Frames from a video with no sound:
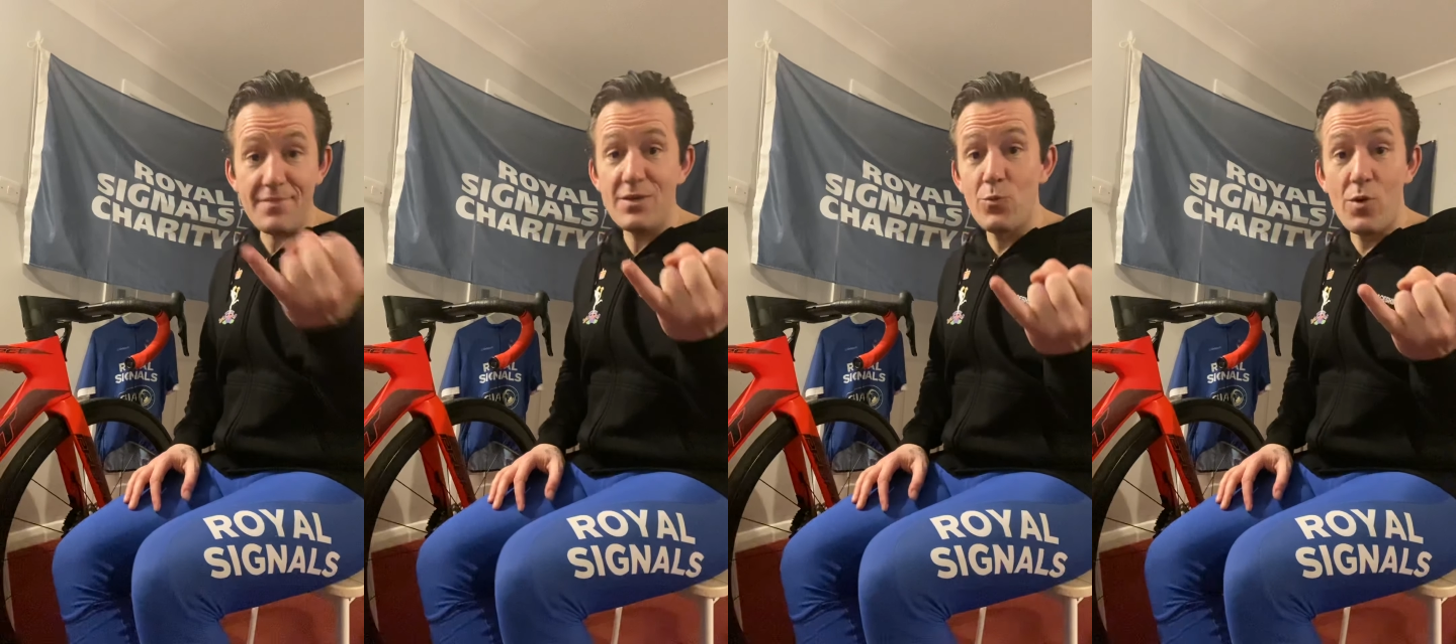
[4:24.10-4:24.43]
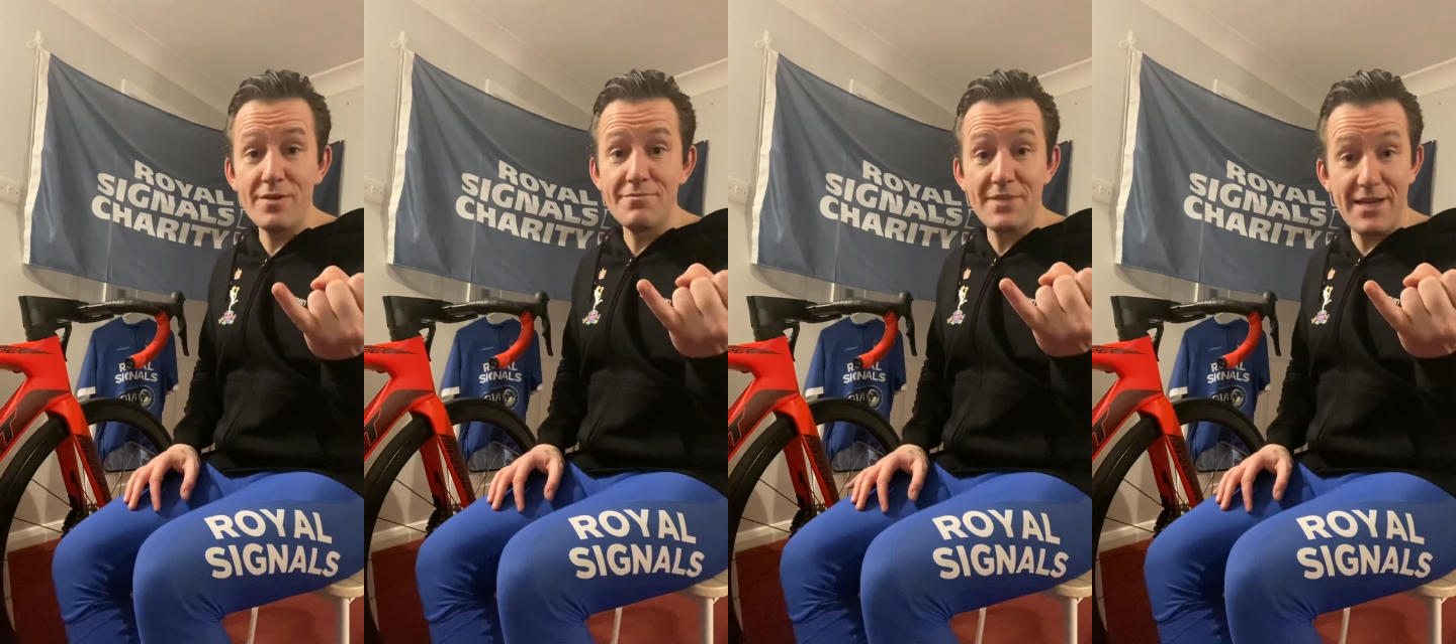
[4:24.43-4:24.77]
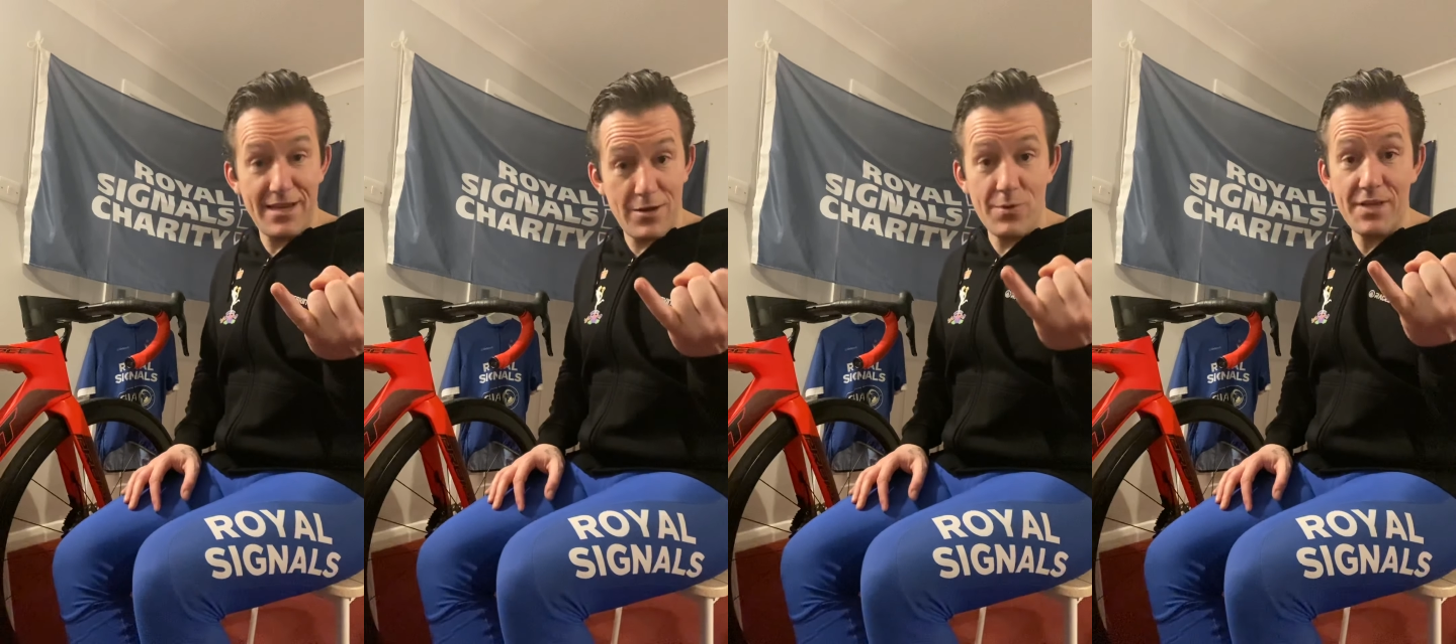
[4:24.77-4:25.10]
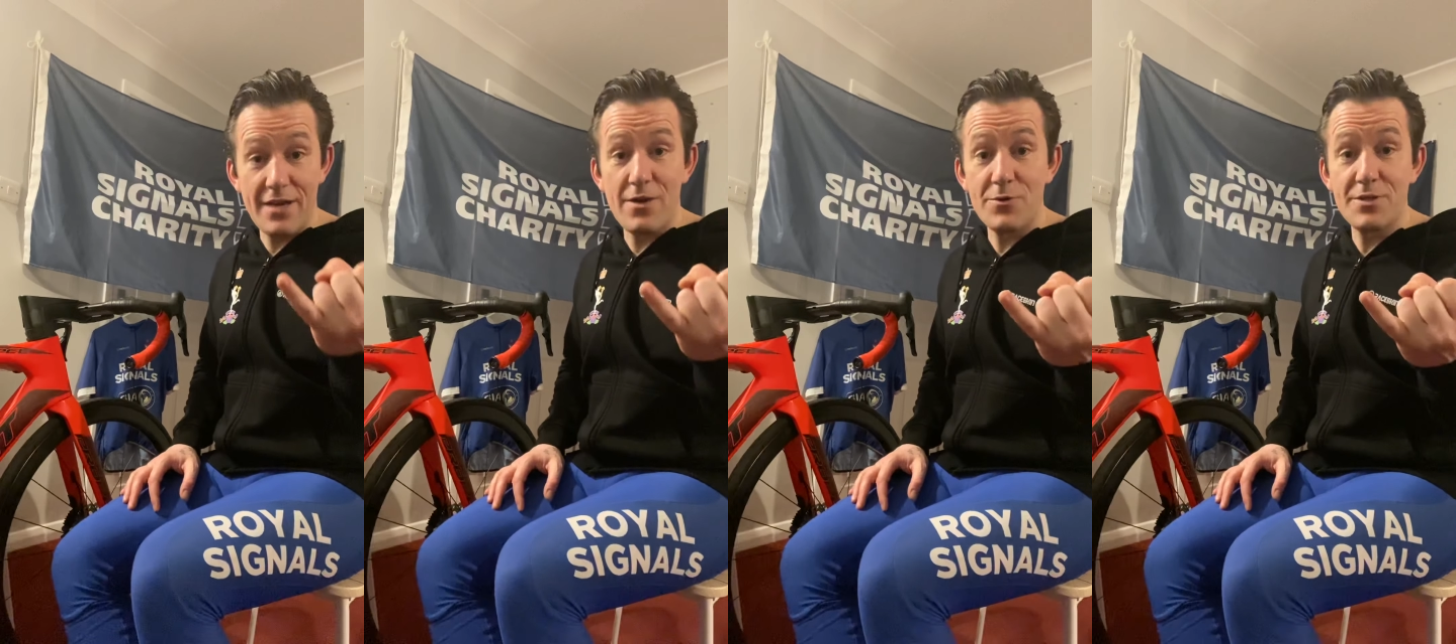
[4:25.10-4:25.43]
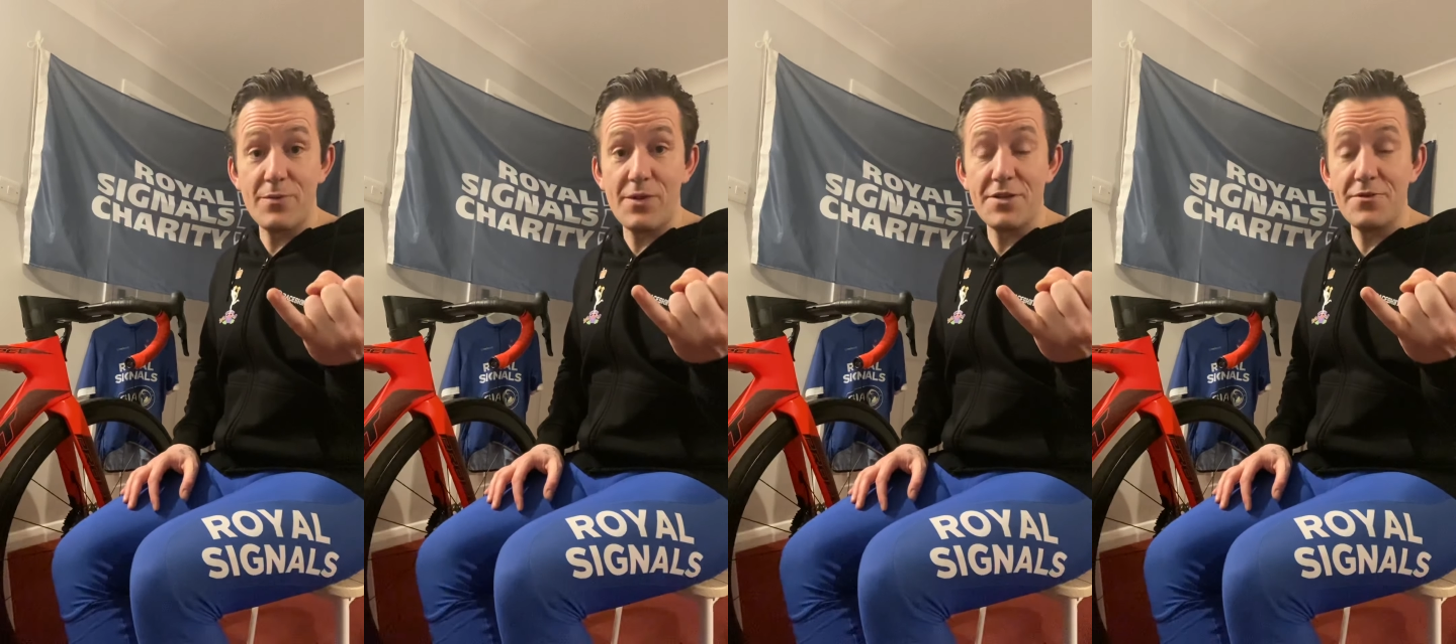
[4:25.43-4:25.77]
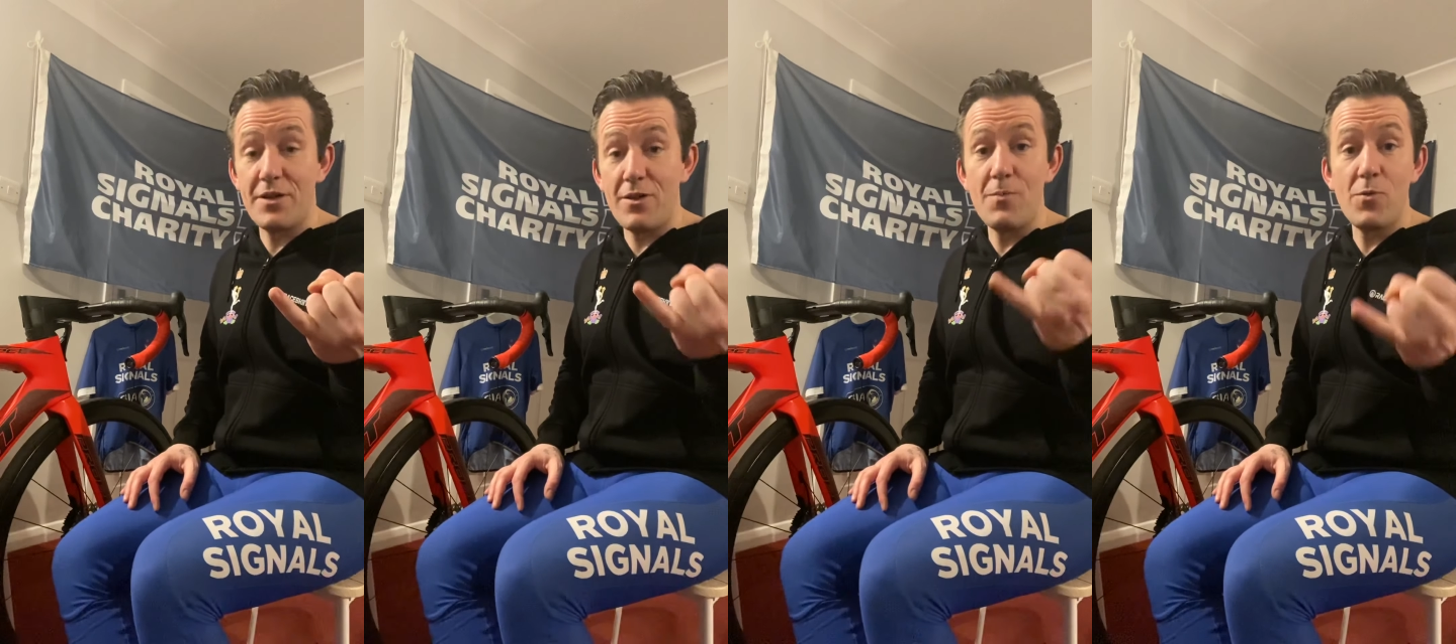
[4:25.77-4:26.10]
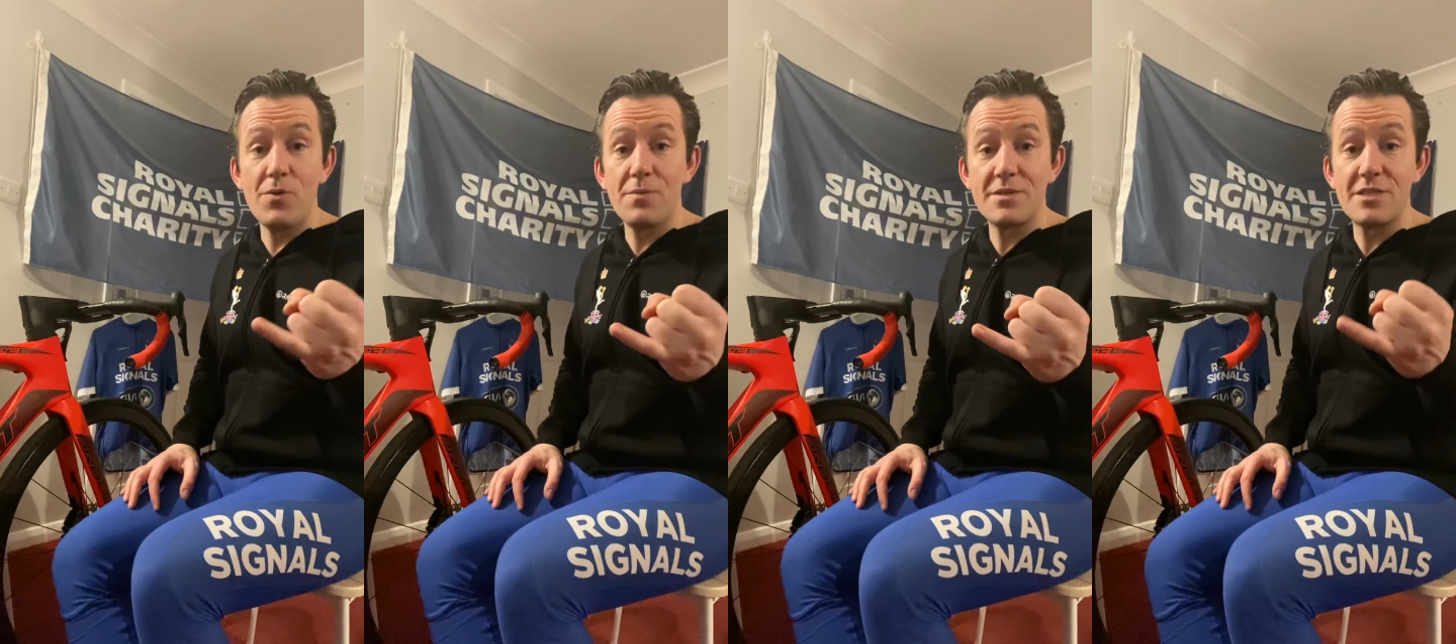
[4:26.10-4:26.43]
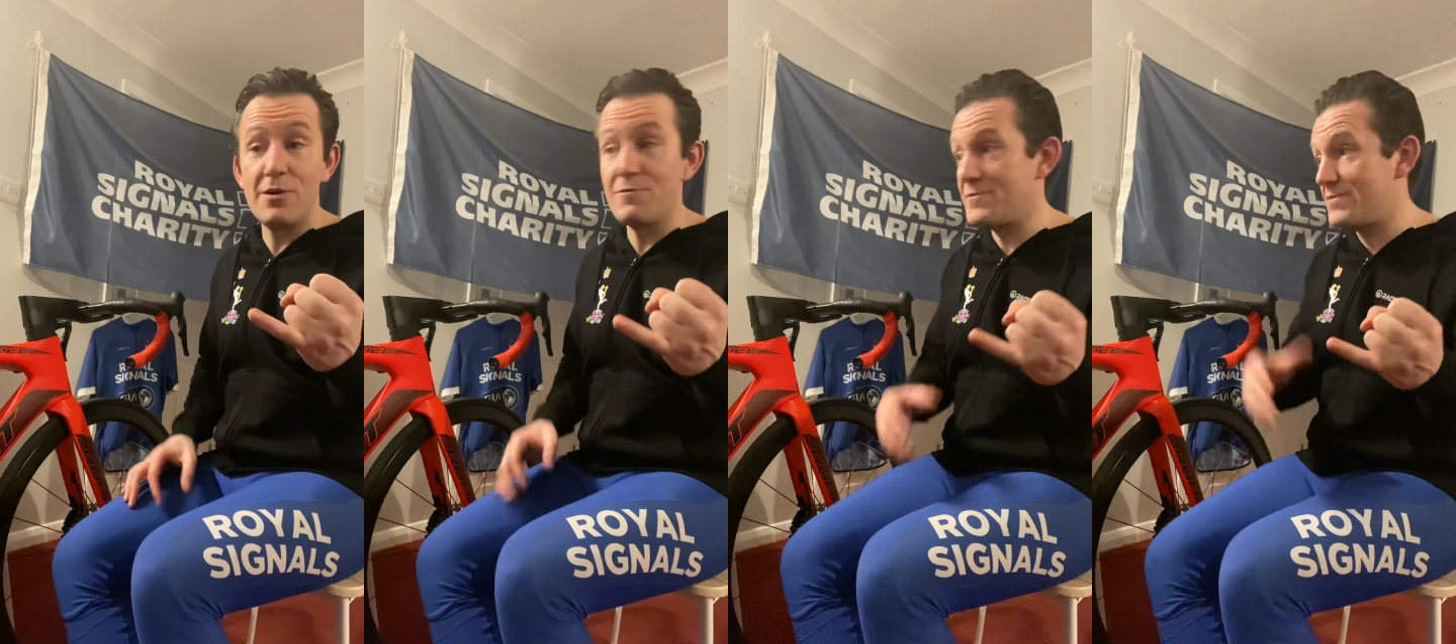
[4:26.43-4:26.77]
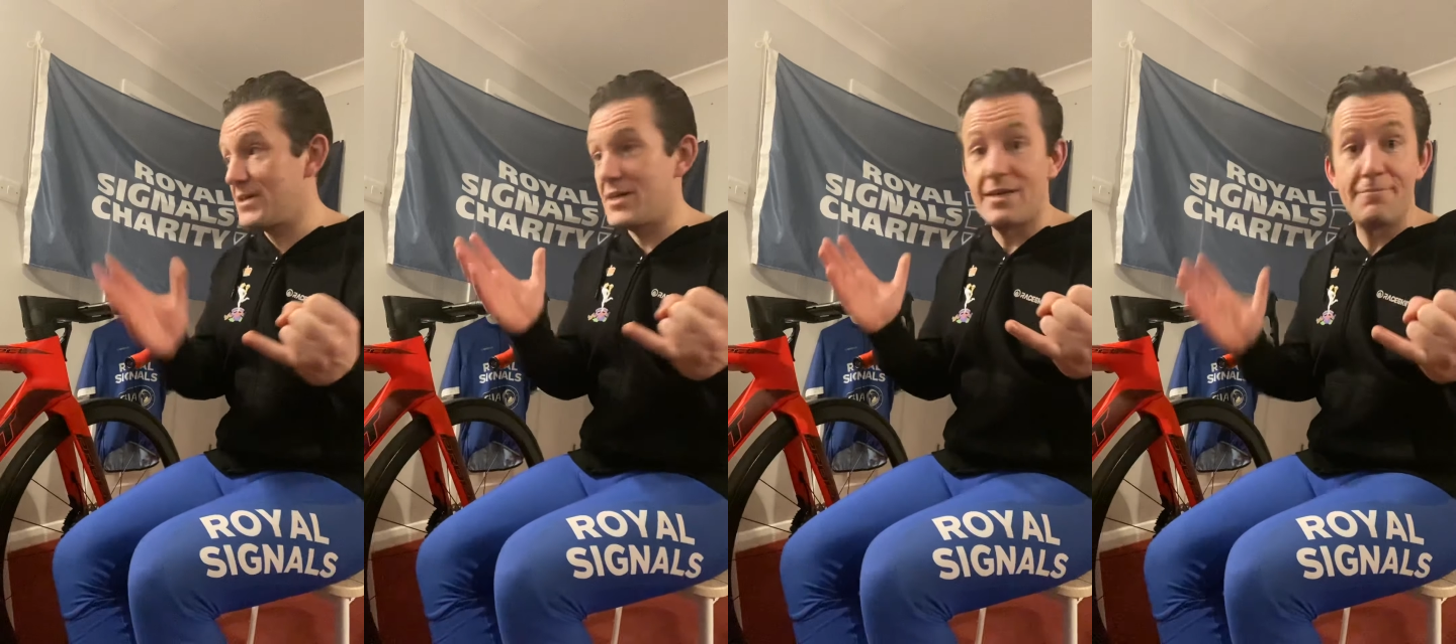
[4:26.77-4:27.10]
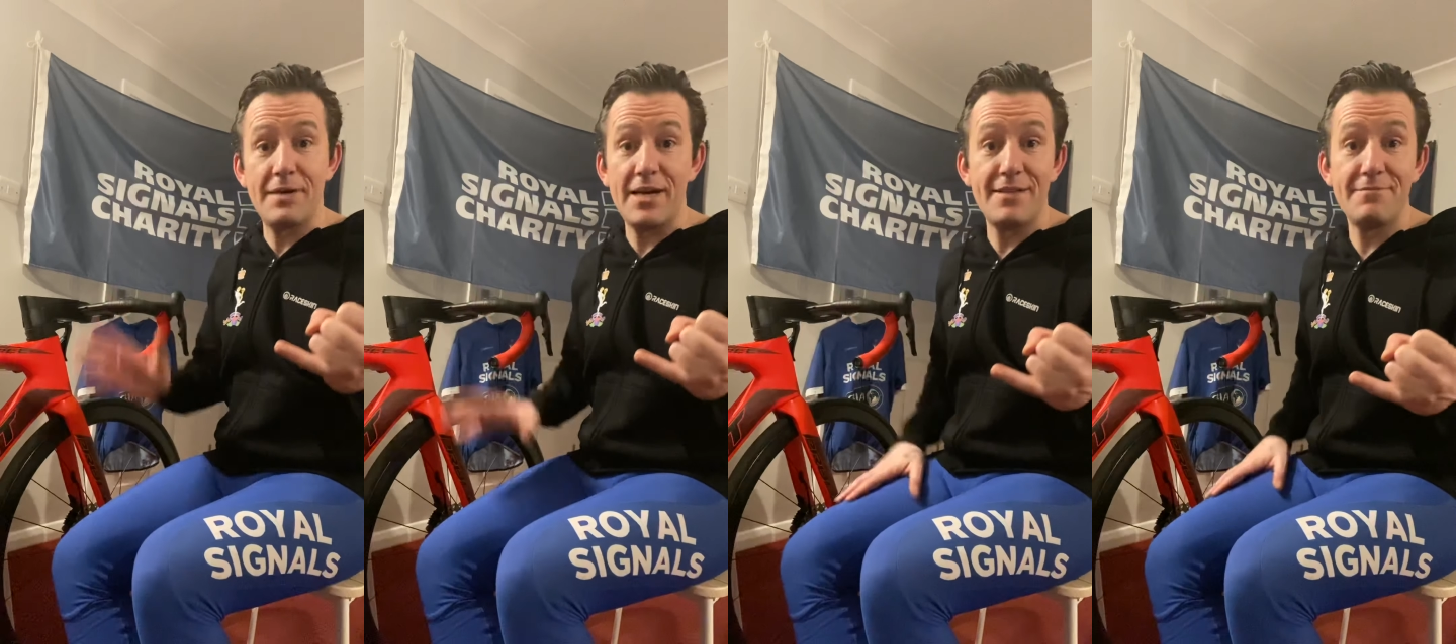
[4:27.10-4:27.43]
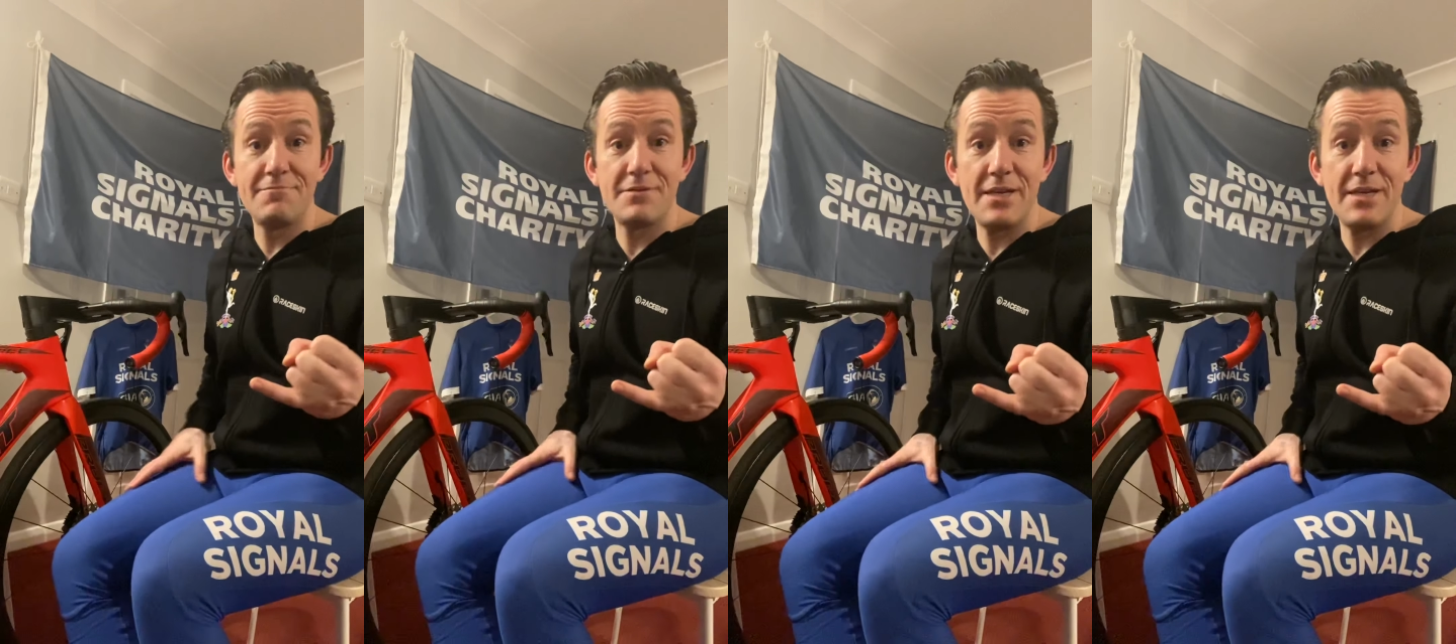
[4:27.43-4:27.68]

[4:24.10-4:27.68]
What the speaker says: One, they know what they're doing a lot more than myself and